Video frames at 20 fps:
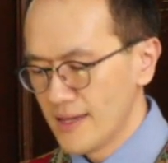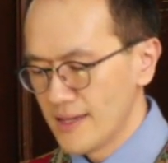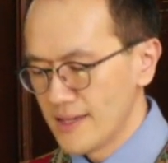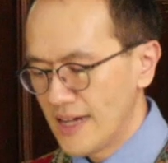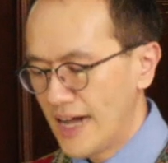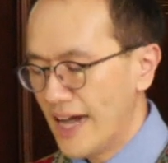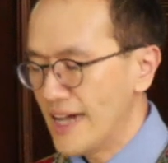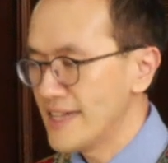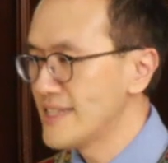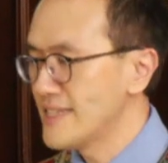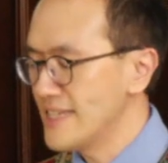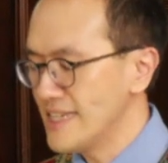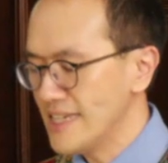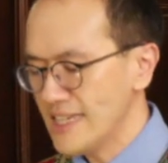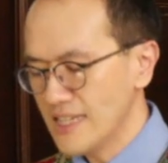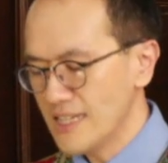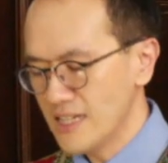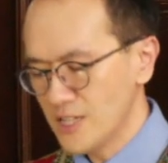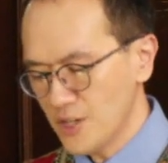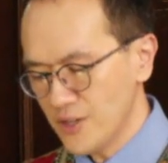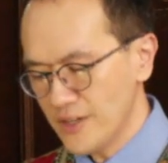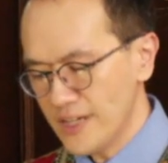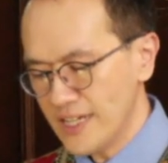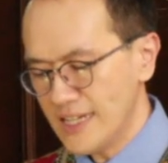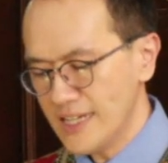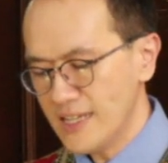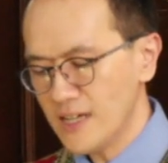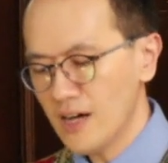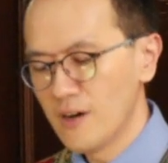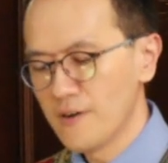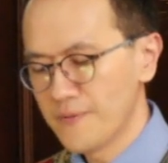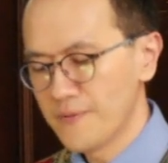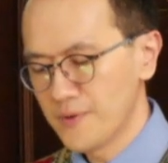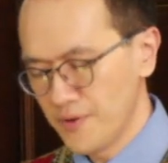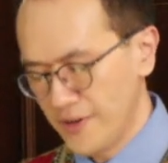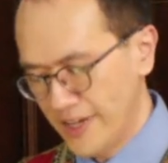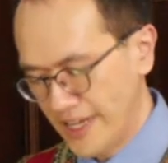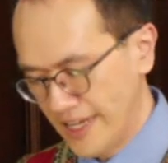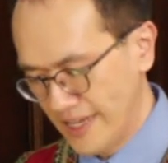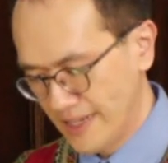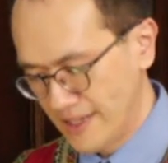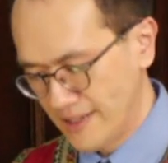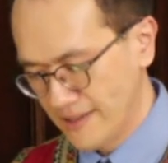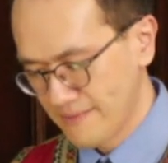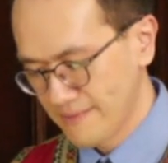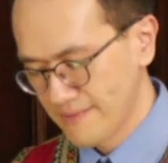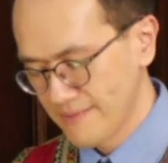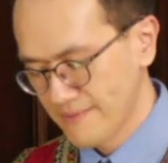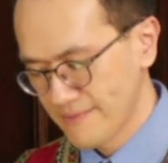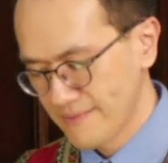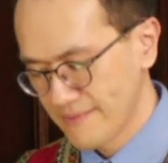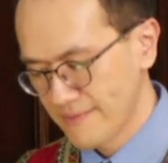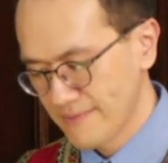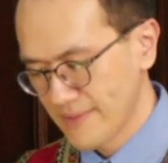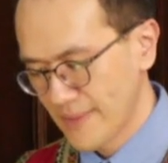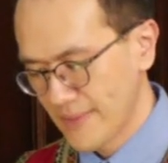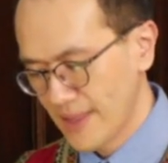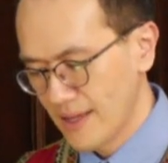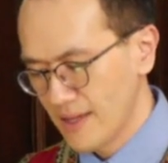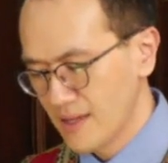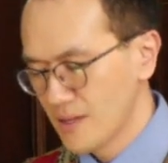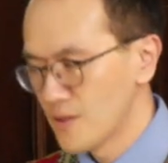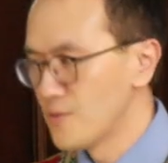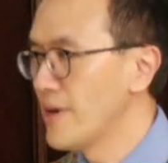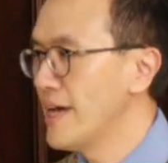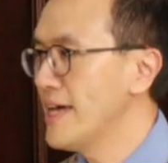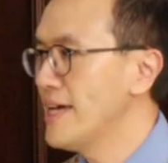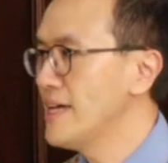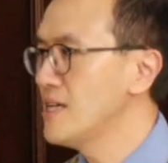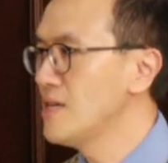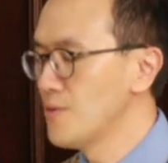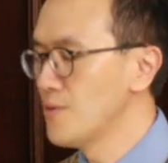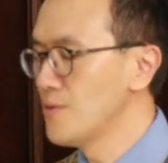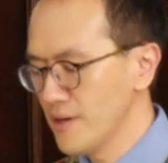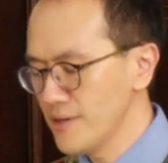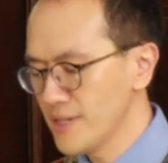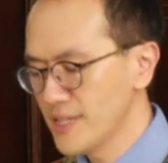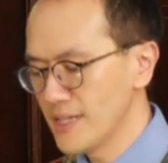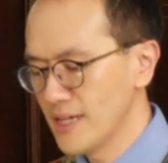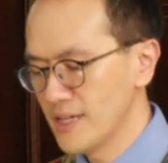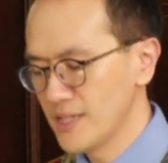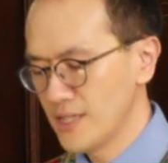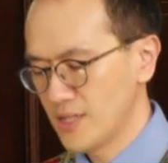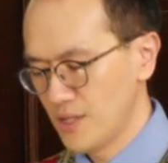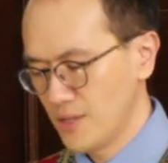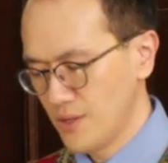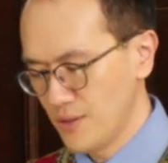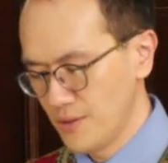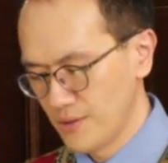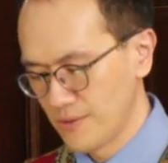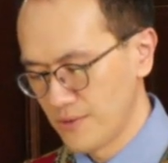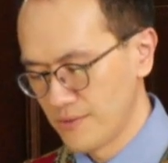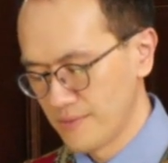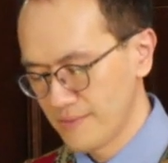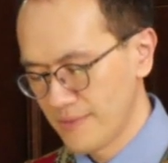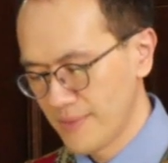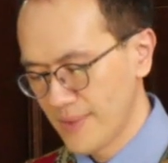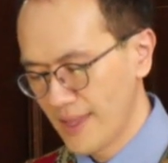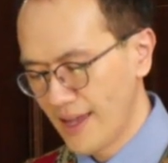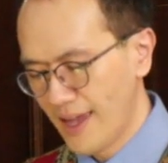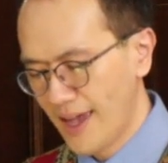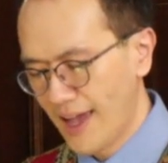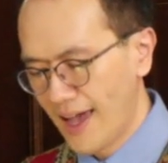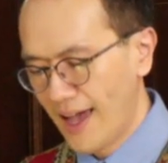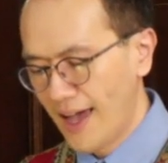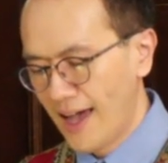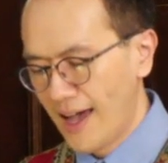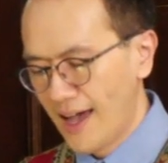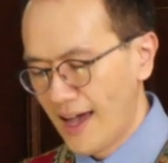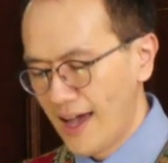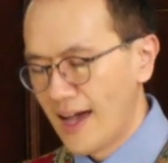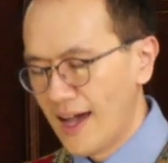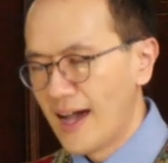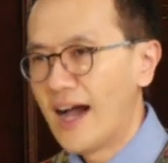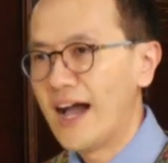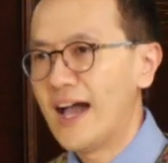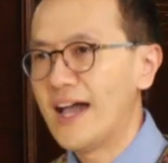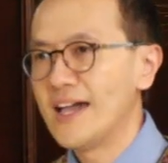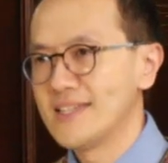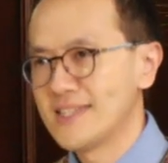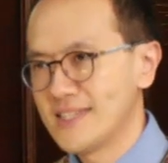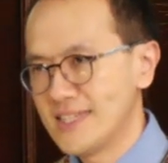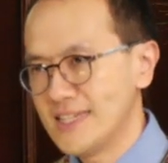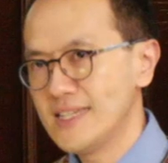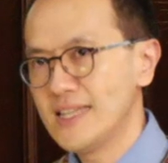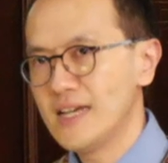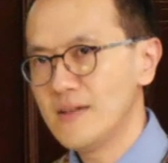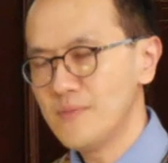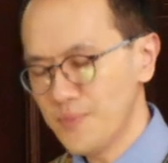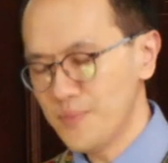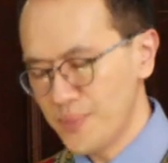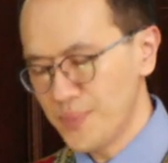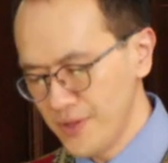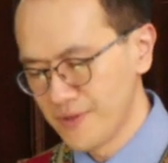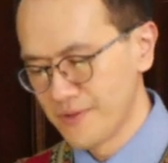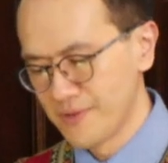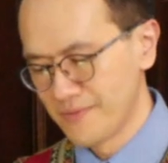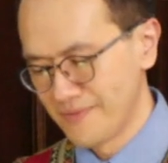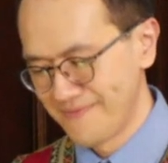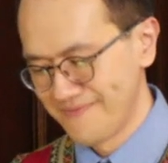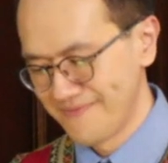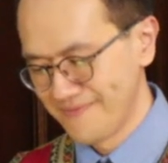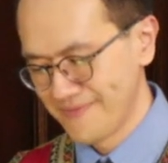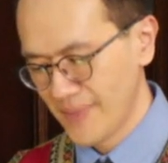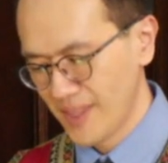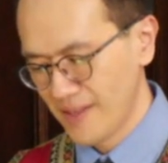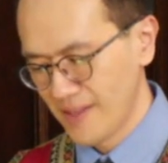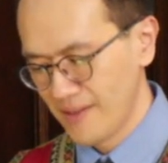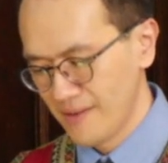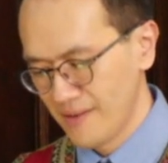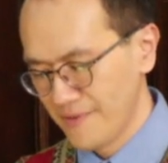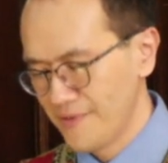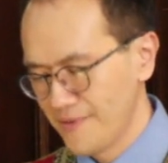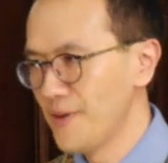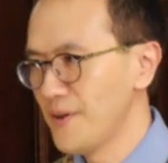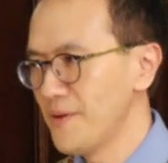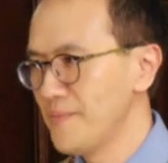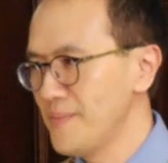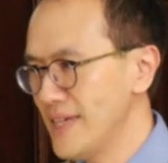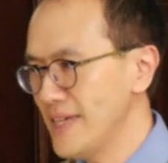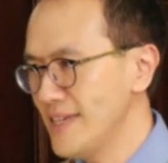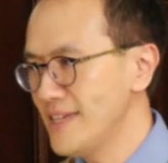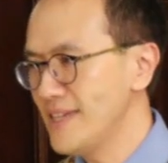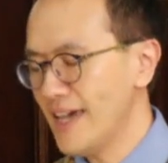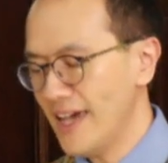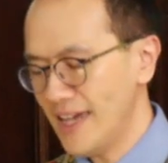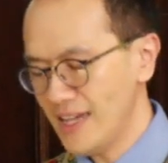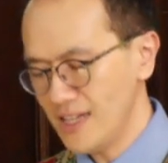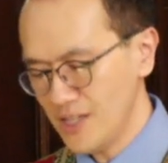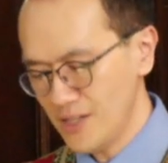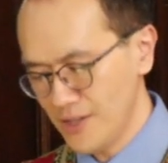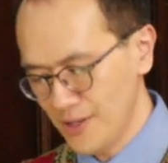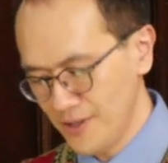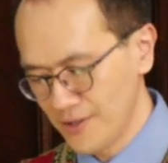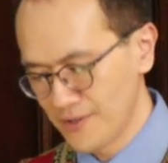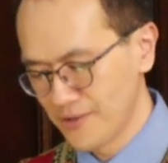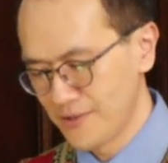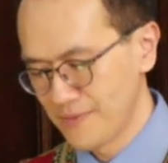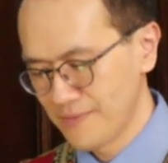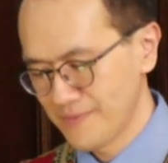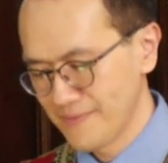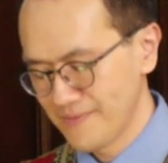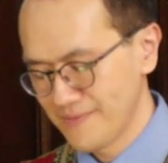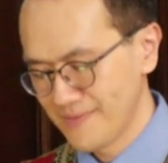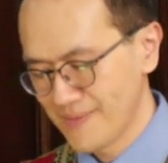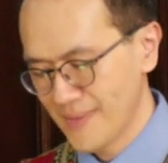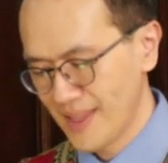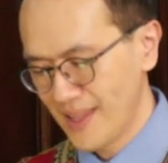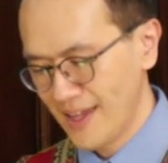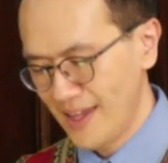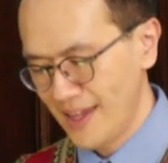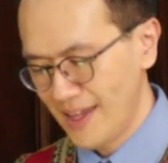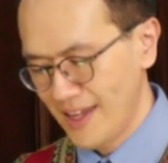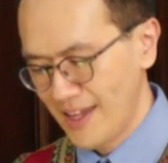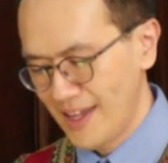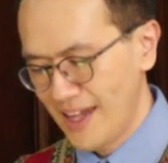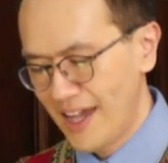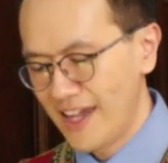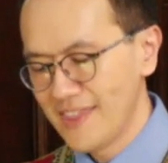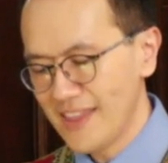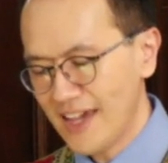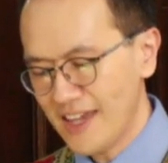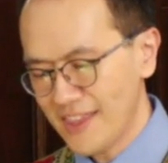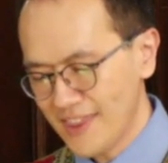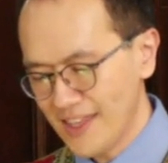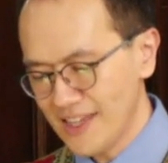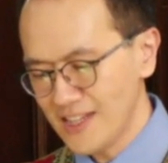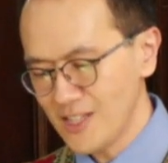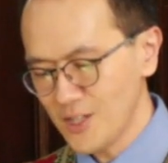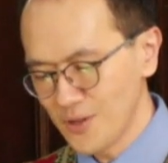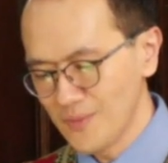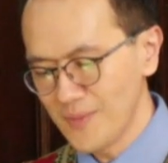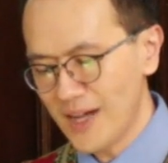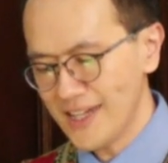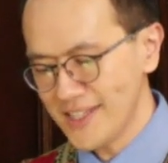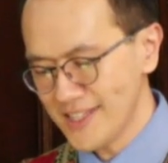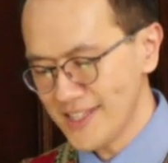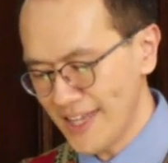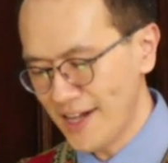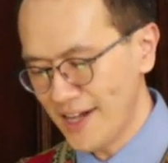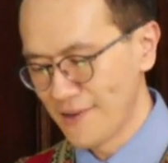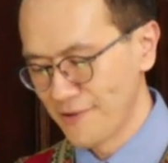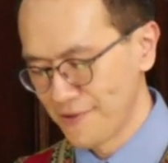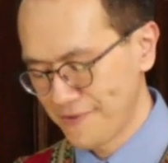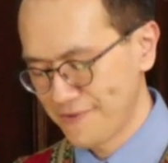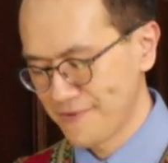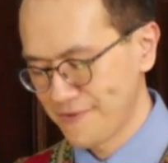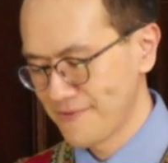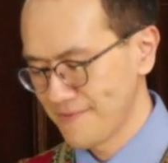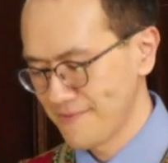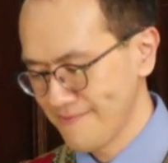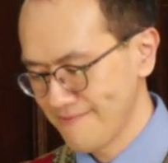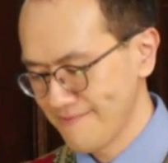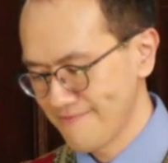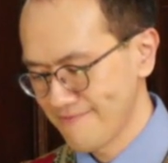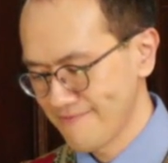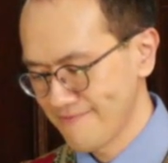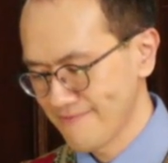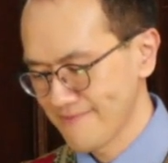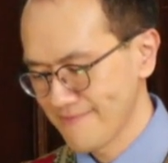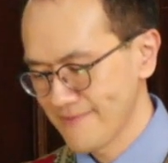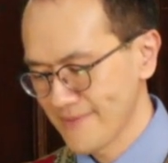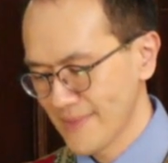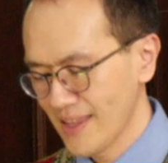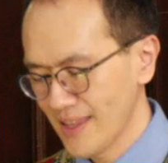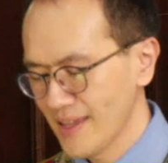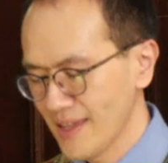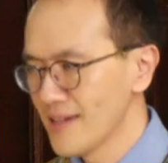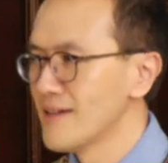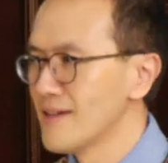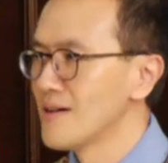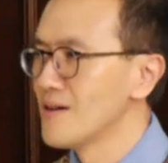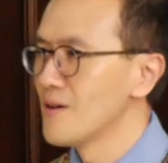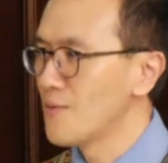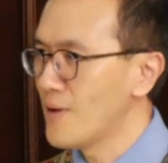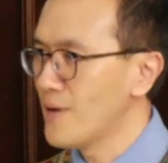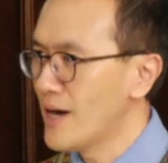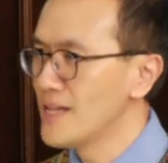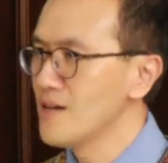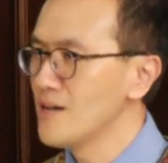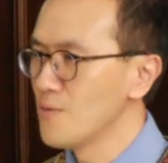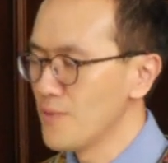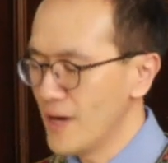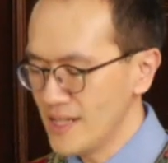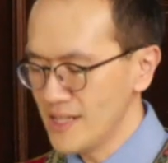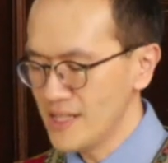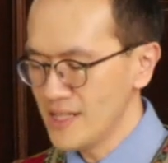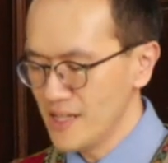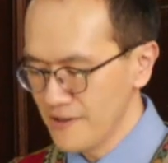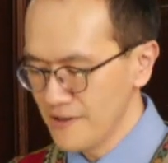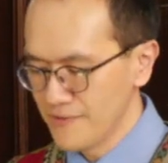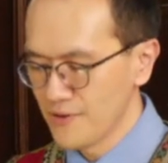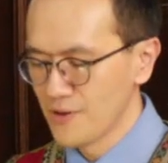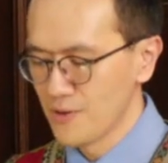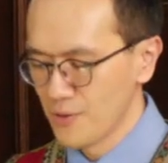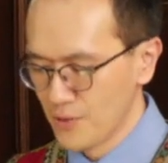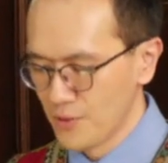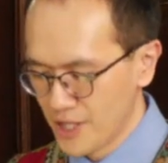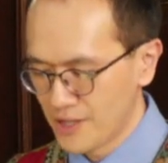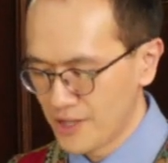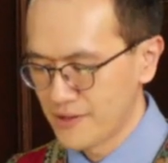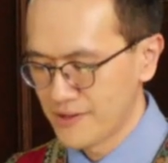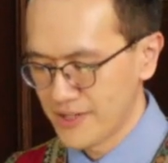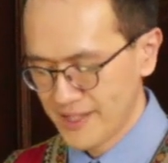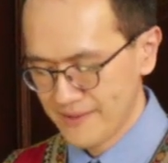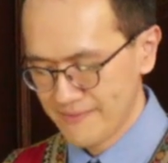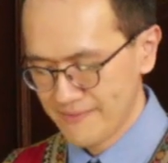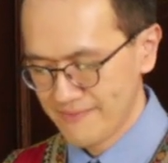I see the tree of green, red roses too. I see them bloom for me and you. And I think to myself, what a wonderful world.